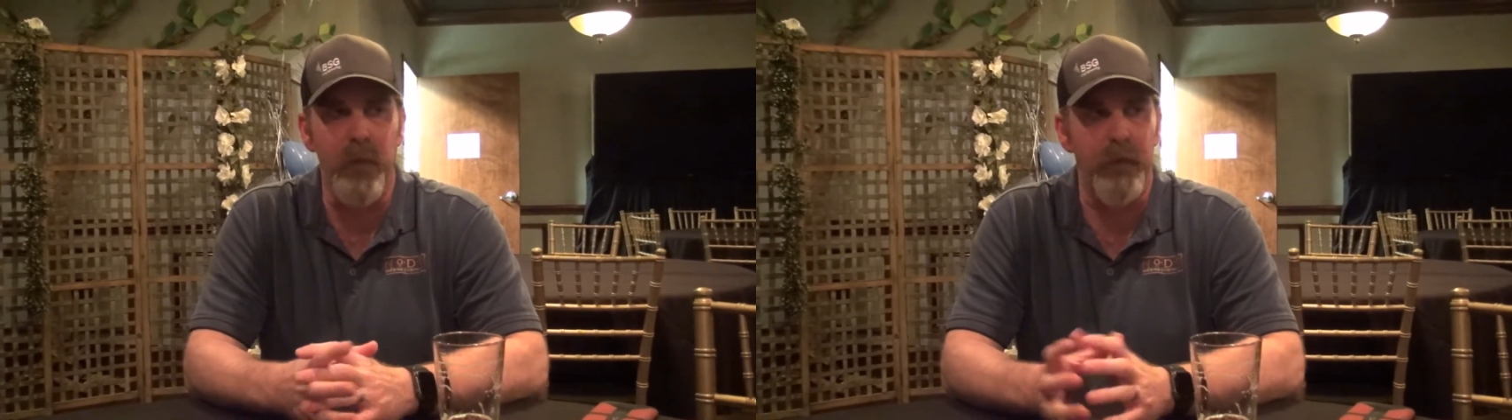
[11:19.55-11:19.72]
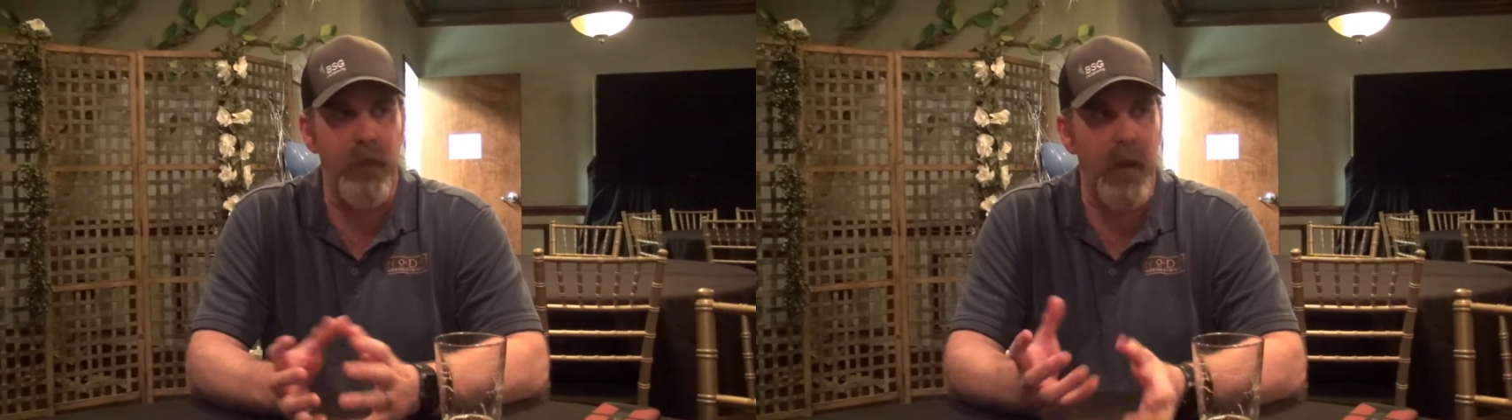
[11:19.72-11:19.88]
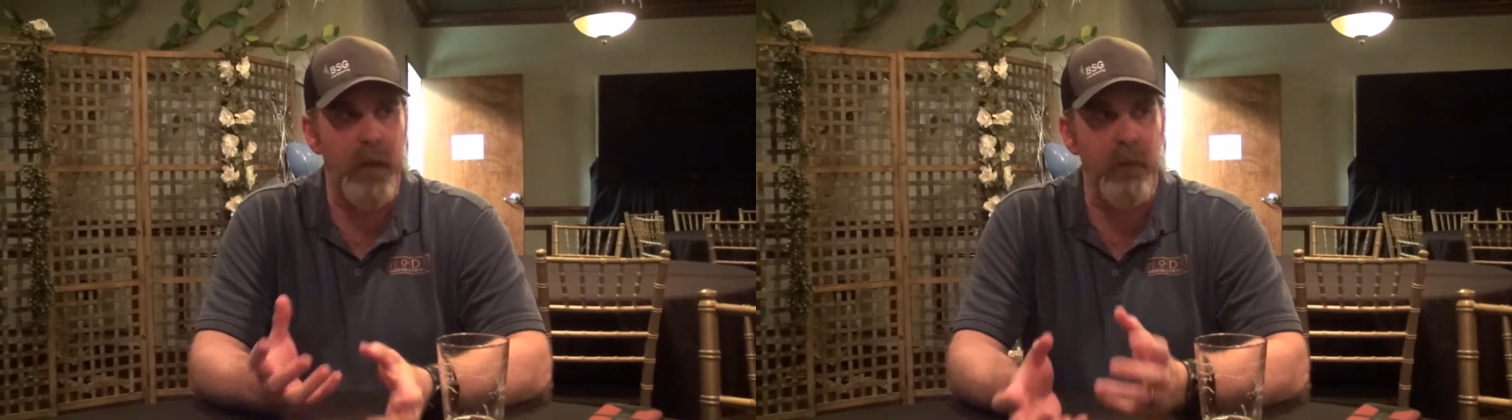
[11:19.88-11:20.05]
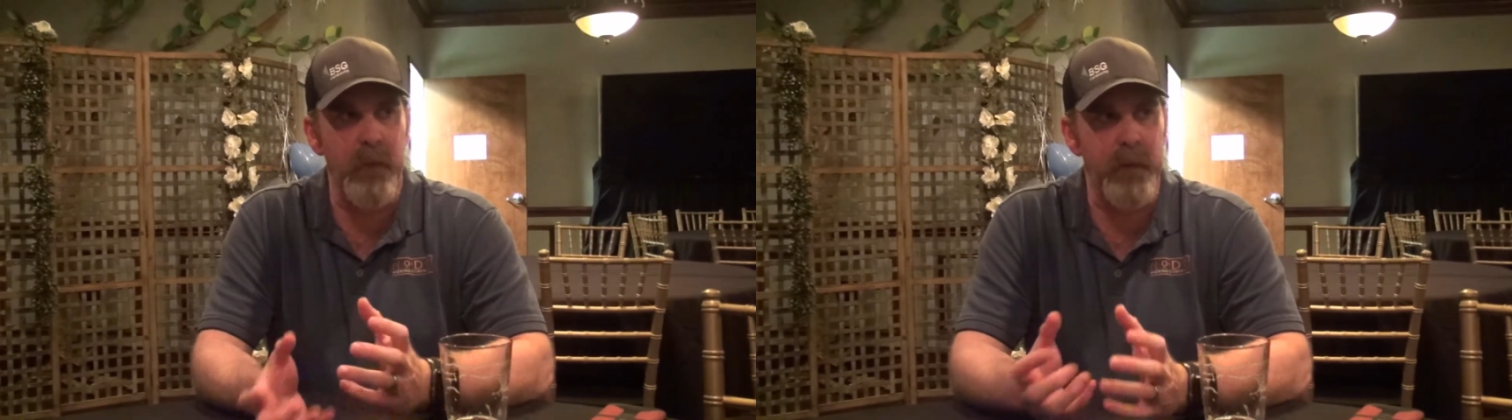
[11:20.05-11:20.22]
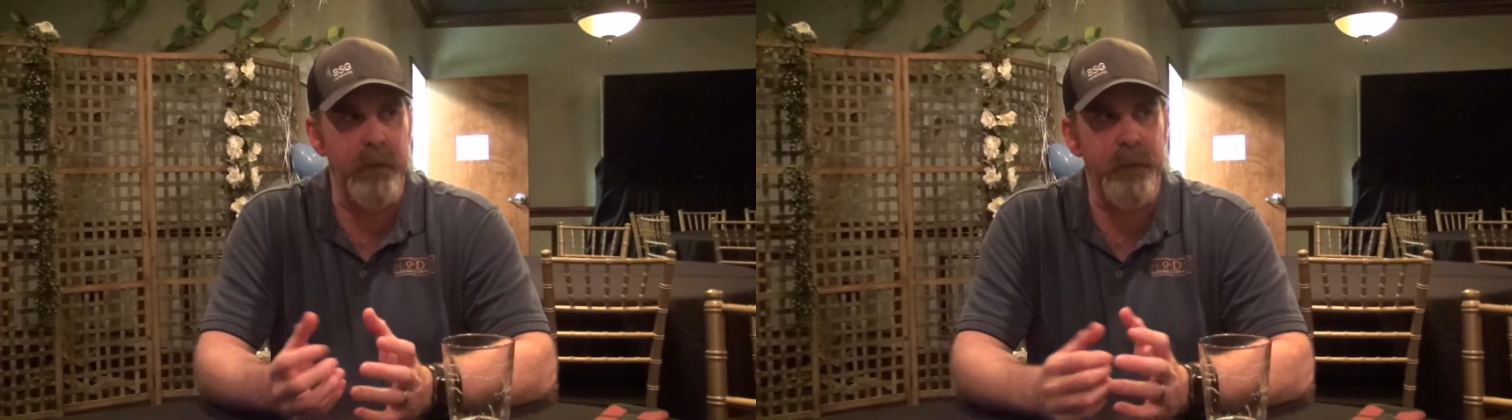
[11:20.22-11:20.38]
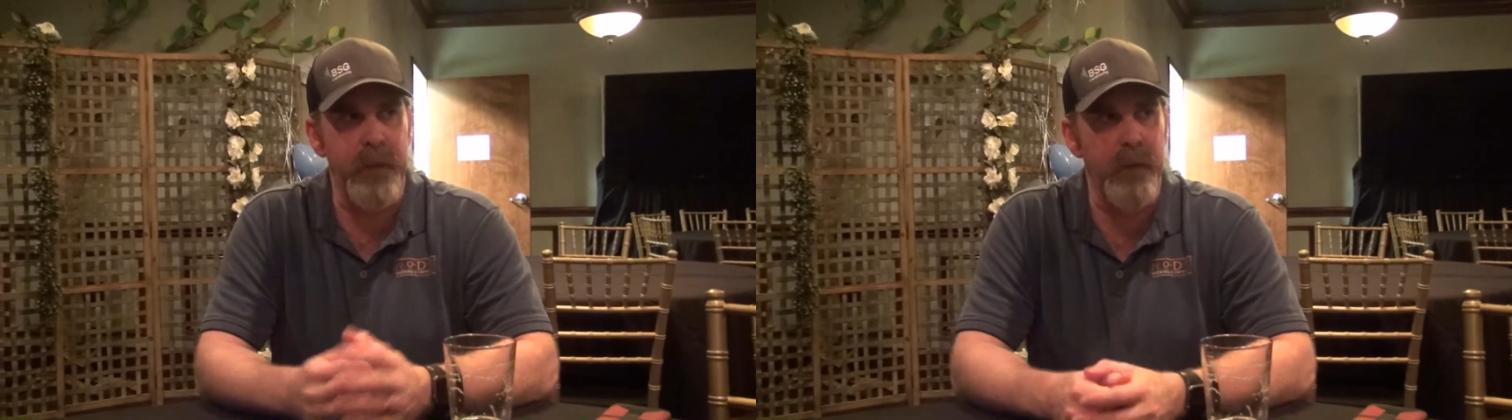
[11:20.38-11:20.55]
low
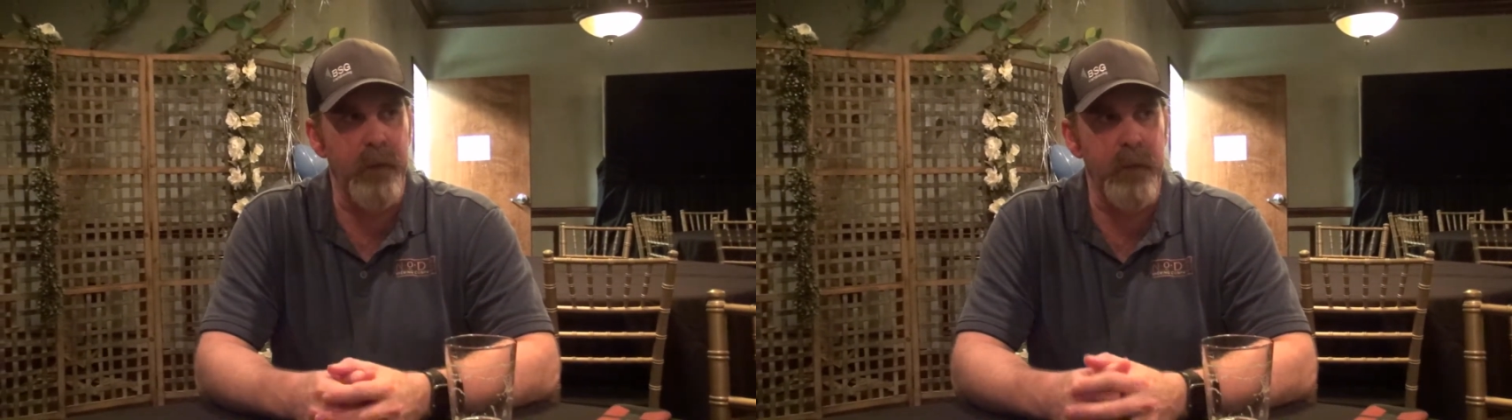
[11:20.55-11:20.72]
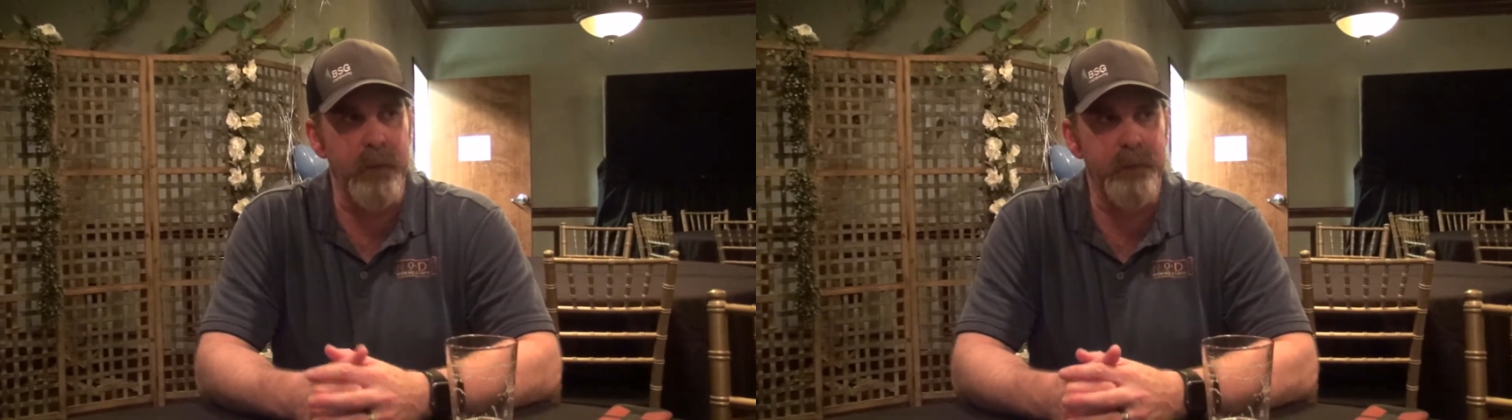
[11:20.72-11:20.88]
flocculating kind of thing.